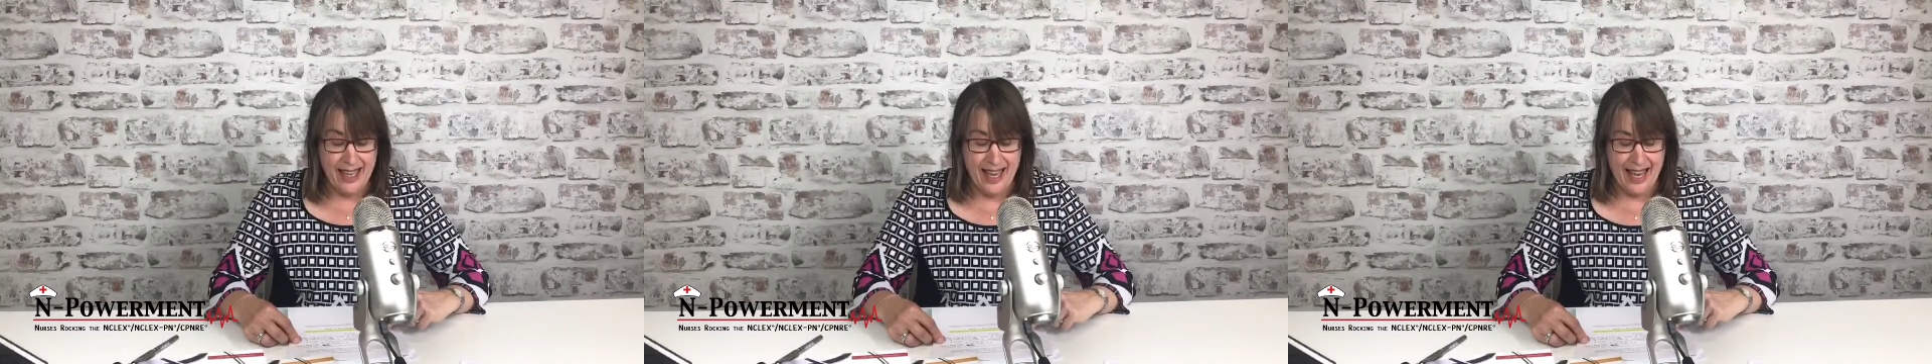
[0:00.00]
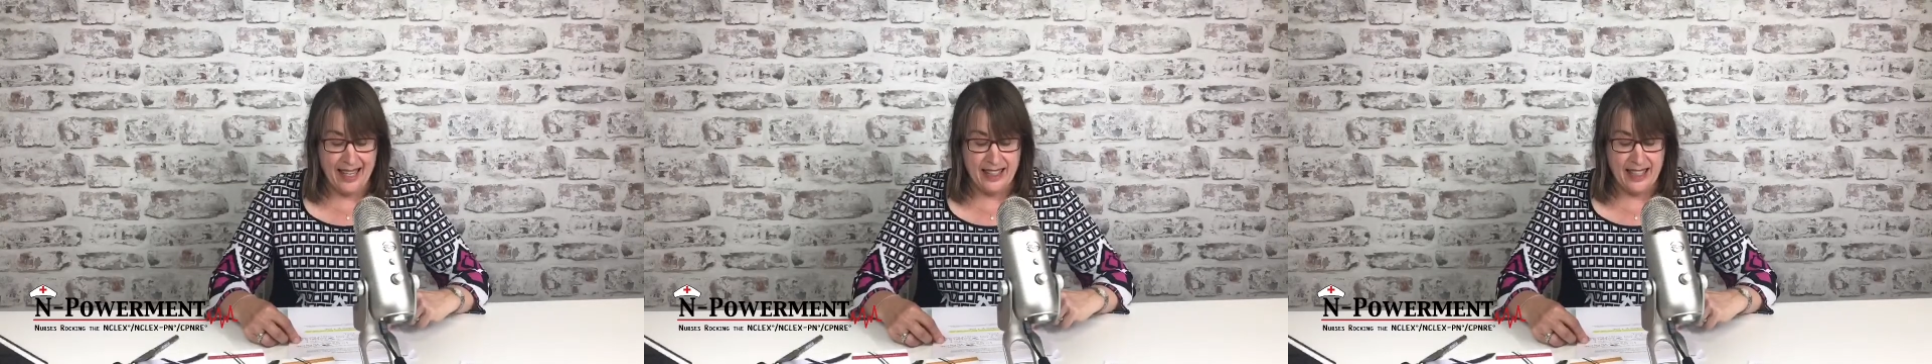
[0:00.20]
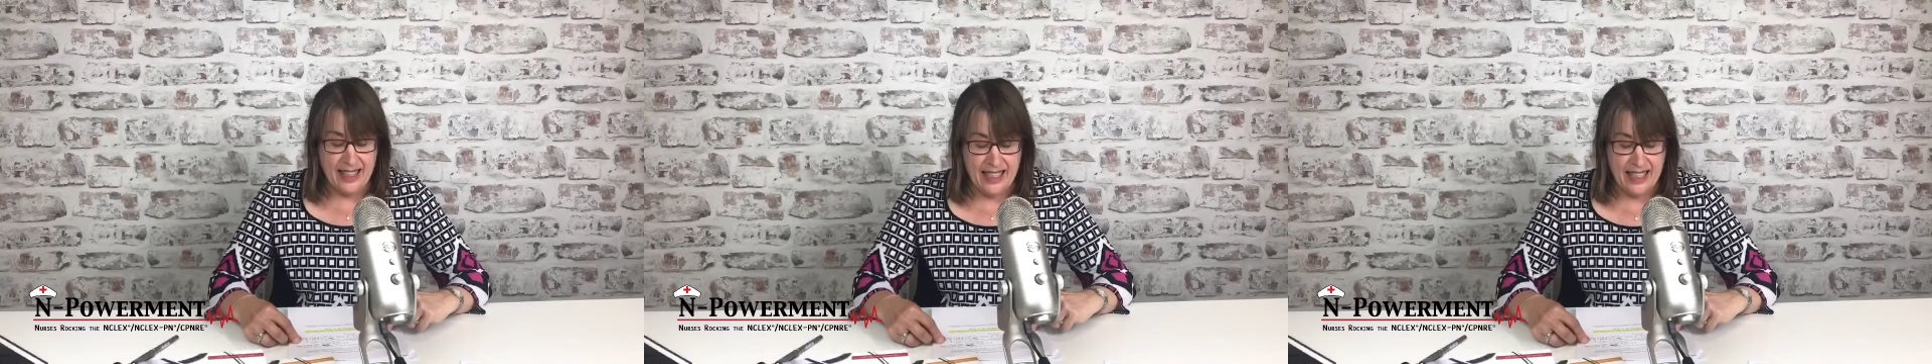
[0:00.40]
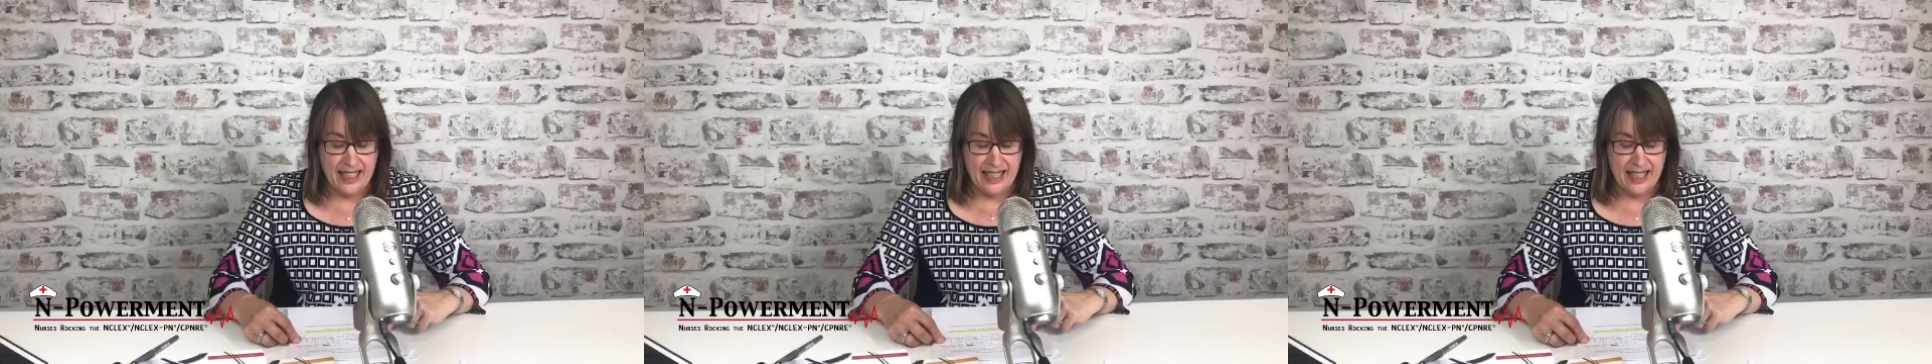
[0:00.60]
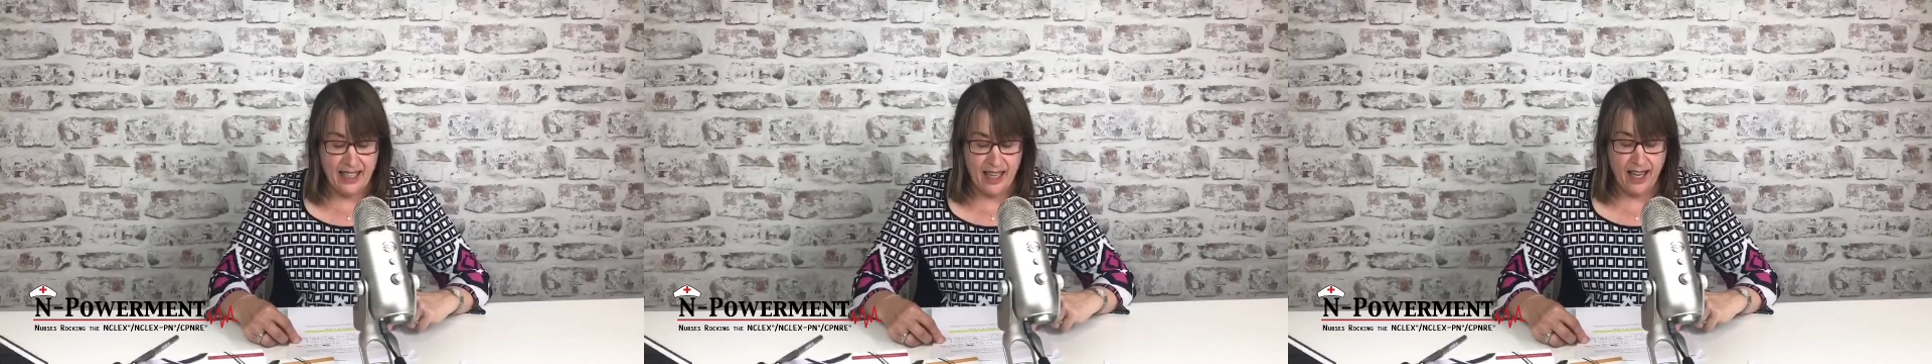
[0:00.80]
And
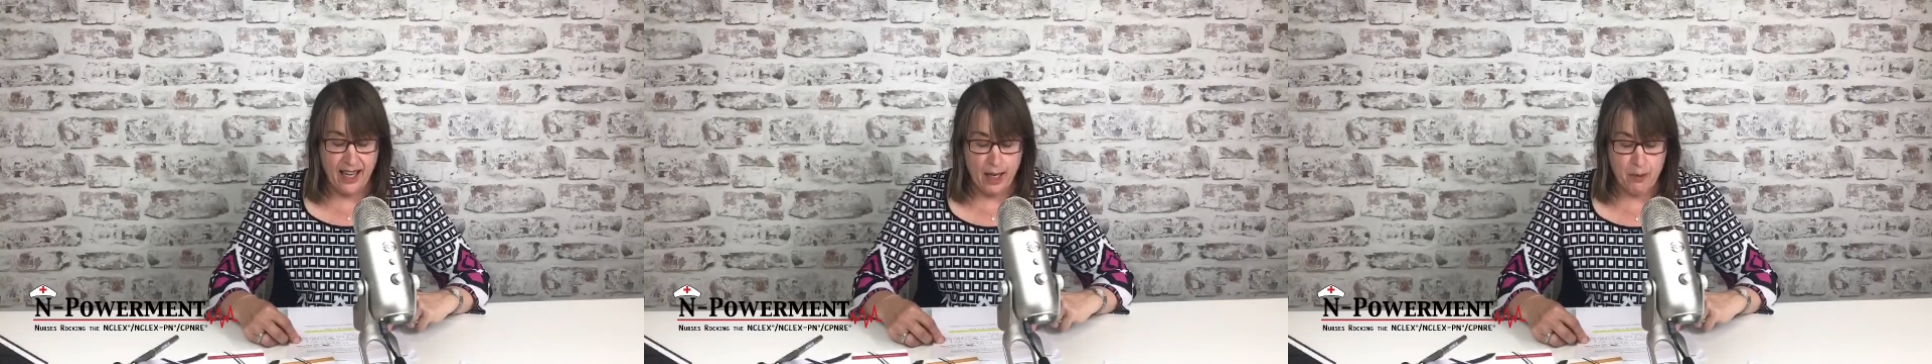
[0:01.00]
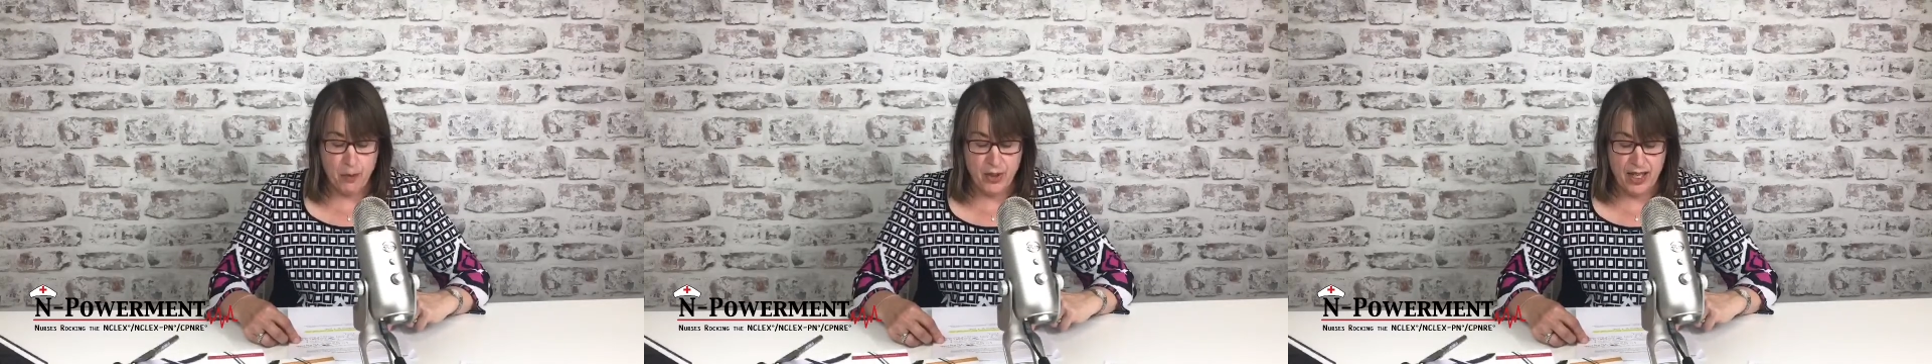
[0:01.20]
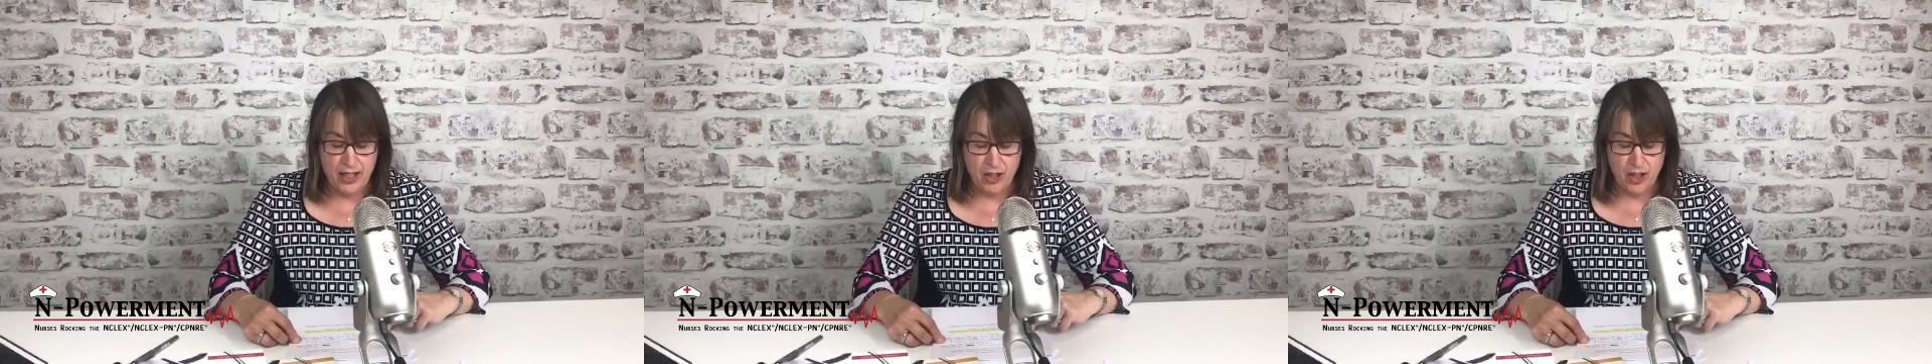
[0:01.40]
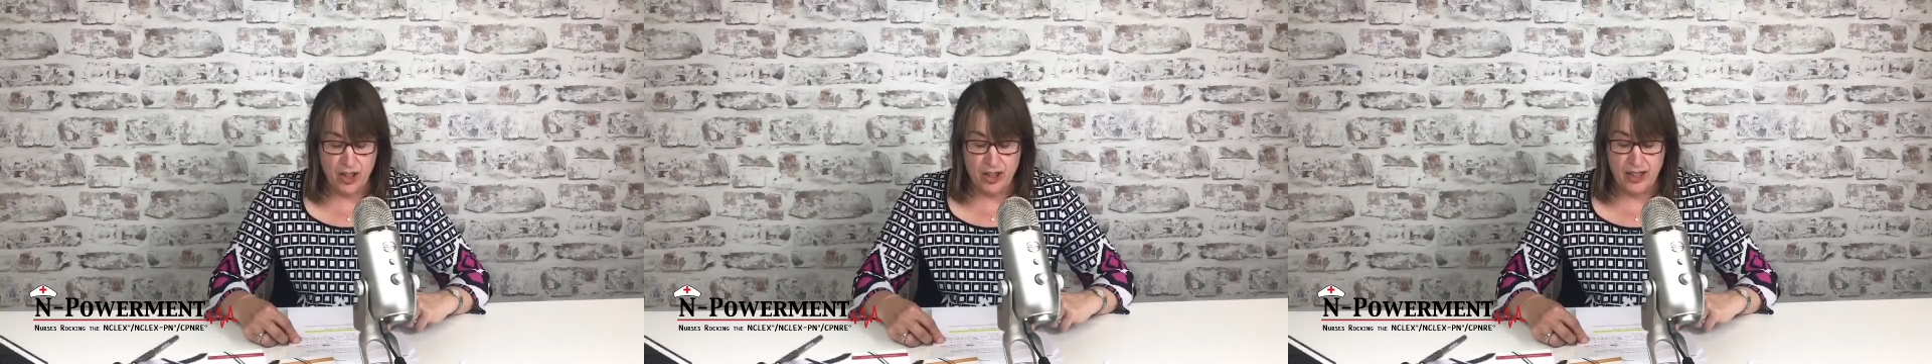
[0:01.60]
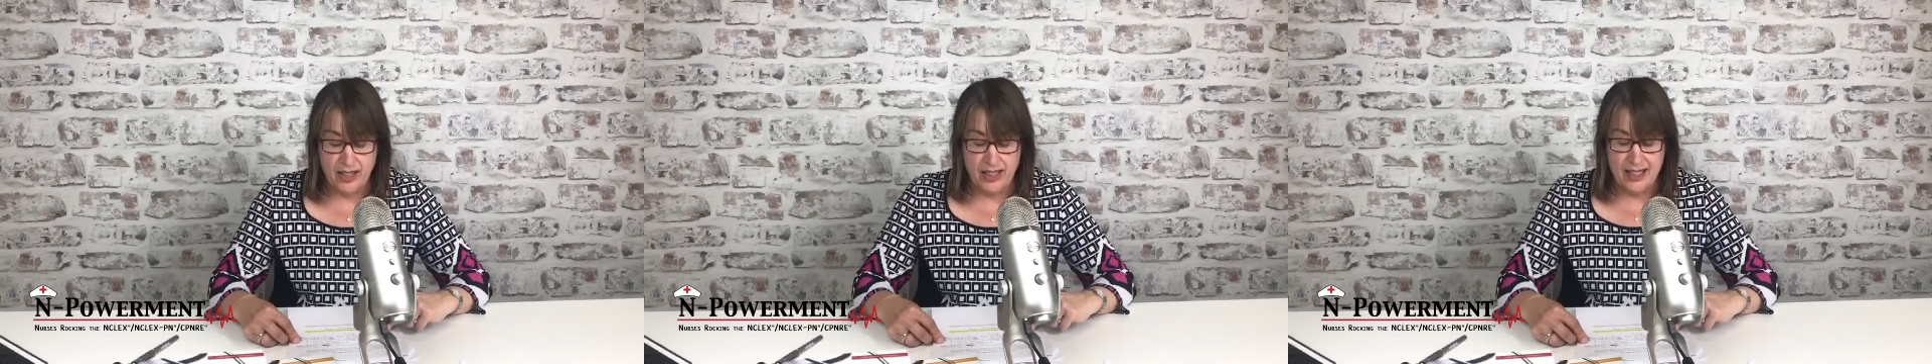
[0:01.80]
E, hypotension,